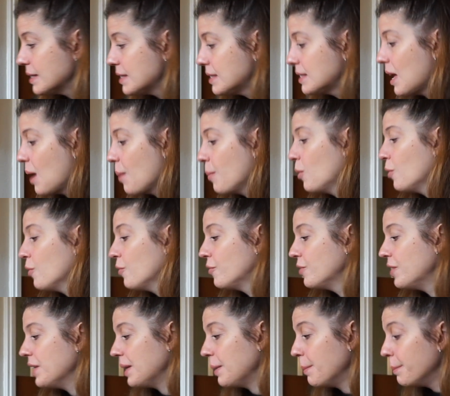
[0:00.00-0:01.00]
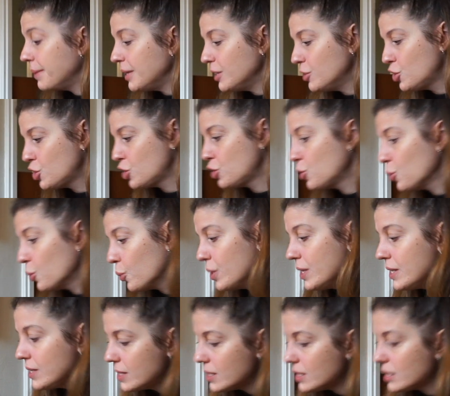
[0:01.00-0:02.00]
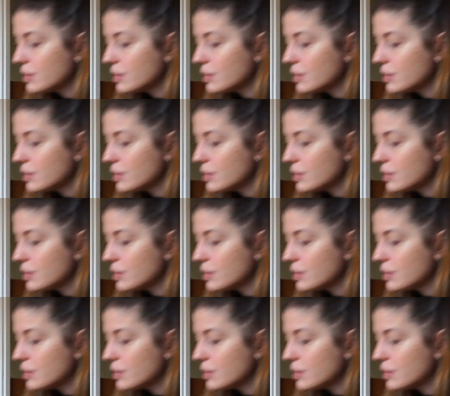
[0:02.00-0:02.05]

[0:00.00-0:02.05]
some of the beach toys.